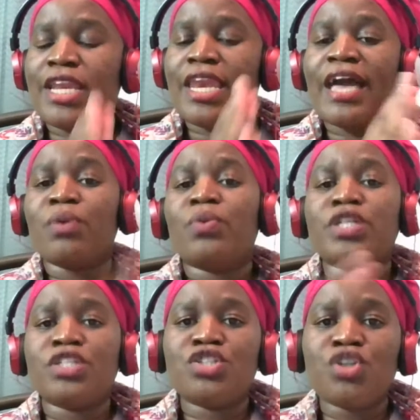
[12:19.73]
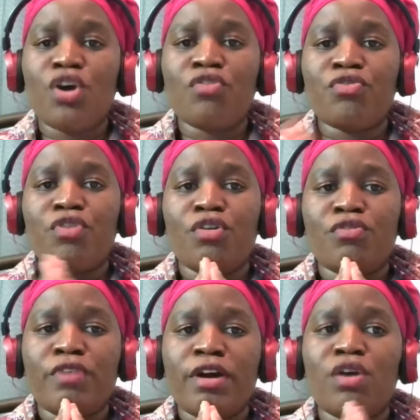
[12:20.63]
language of
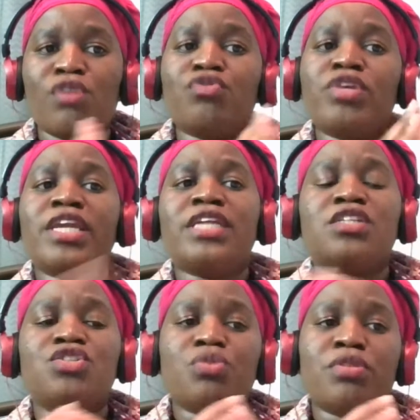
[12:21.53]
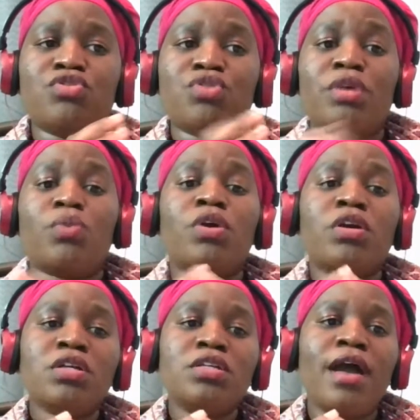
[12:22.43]
relating to the
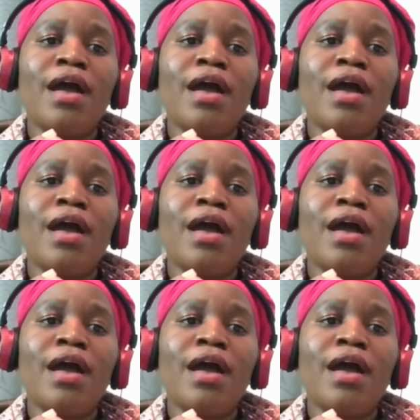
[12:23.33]
world,